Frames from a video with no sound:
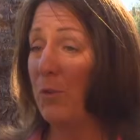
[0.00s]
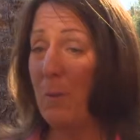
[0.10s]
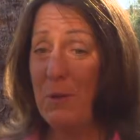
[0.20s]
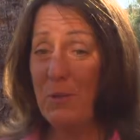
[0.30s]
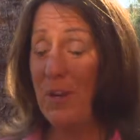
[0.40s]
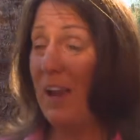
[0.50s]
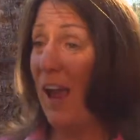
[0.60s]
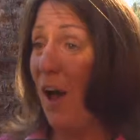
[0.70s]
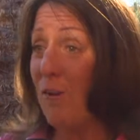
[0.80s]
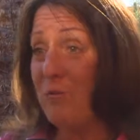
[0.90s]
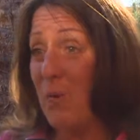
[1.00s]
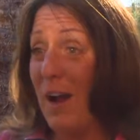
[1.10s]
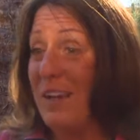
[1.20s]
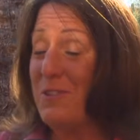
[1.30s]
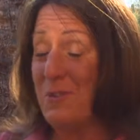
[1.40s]
WTF,
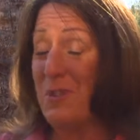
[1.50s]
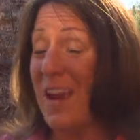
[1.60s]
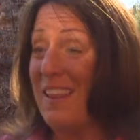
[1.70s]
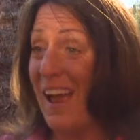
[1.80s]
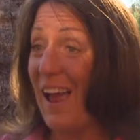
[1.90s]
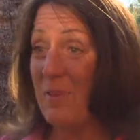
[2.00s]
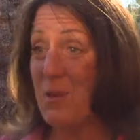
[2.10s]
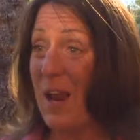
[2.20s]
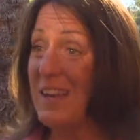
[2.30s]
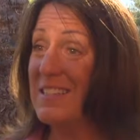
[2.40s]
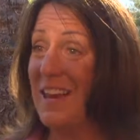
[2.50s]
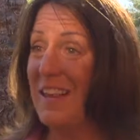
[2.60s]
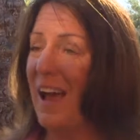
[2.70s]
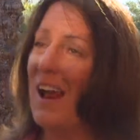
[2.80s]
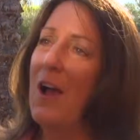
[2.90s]
why did you say that? Well, you can't say
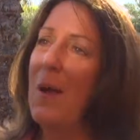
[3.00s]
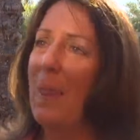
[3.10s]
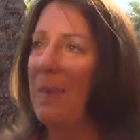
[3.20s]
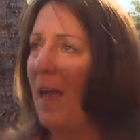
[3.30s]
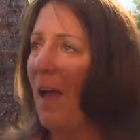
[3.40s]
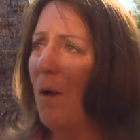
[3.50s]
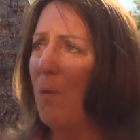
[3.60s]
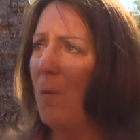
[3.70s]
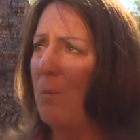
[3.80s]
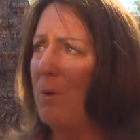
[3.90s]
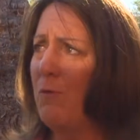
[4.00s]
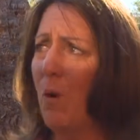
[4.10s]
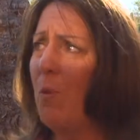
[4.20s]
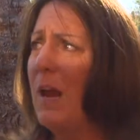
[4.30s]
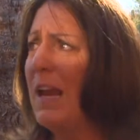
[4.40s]
that. Now,
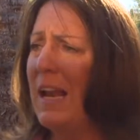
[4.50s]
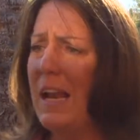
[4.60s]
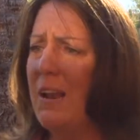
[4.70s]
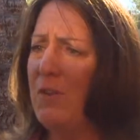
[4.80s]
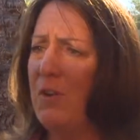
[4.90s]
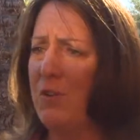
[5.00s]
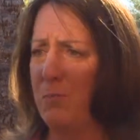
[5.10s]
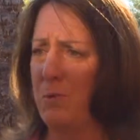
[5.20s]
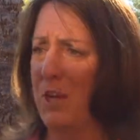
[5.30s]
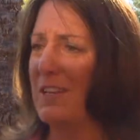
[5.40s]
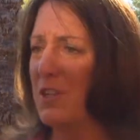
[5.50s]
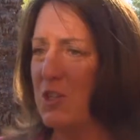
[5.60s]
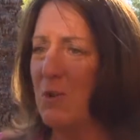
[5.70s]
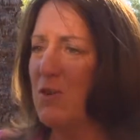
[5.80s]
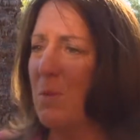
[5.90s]
before we can even get to
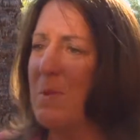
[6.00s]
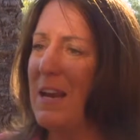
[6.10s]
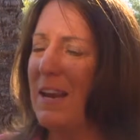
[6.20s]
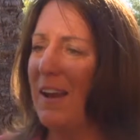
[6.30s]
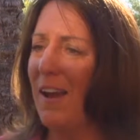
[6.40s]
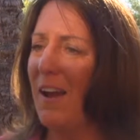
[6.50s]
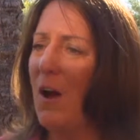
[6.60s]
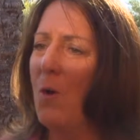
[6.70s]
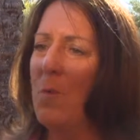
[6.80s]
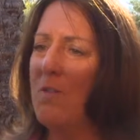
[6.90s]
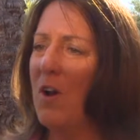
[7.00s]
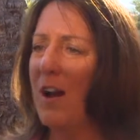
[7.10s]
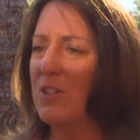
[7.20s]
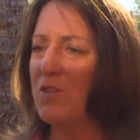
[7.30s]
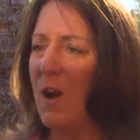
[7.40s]
social media, we've
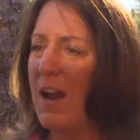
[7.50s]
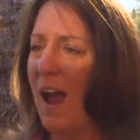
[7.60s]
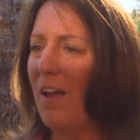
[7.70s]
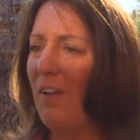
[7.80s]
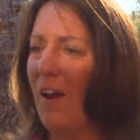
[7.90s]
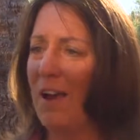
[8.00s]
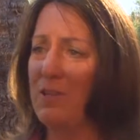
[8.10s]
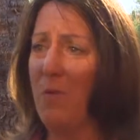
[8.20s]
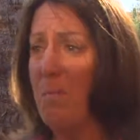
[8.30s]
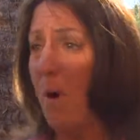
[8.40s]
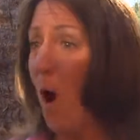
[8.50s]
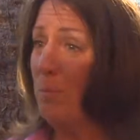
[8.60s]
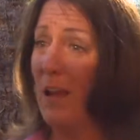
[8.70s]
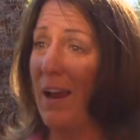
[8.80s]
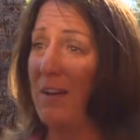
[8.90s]
got straight allies, football
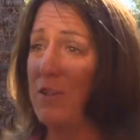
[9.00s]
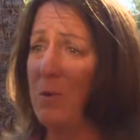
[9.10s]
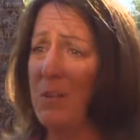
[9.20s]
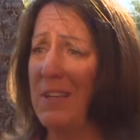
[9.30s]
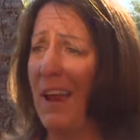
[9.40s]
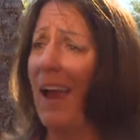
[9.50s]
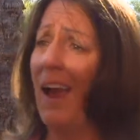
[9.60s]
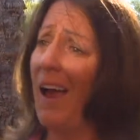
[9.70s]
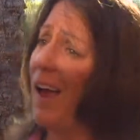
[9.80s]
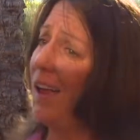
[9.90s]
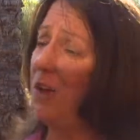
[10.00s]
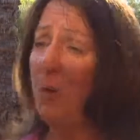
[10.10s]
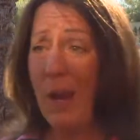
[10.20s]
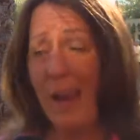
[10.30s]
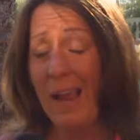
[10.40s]
players who are saying, uh,
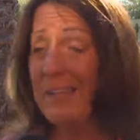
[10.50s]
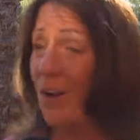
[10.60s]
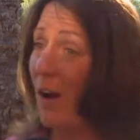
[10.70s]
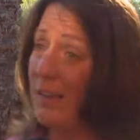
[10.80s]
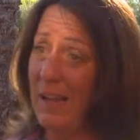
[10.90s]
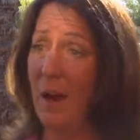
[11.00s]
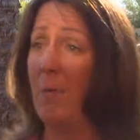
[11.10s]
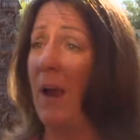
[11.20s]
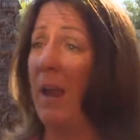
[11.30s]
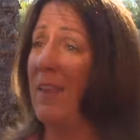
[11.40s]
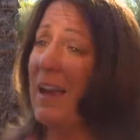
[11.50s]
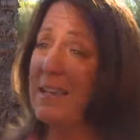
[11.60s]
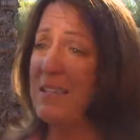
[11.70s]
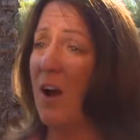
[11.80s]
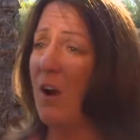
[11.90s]
you can't talk that way. That
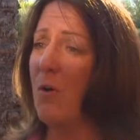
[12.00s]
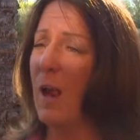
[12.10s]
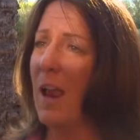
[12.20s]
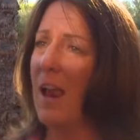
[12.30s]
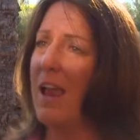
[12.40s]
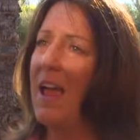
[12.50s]
is not okay.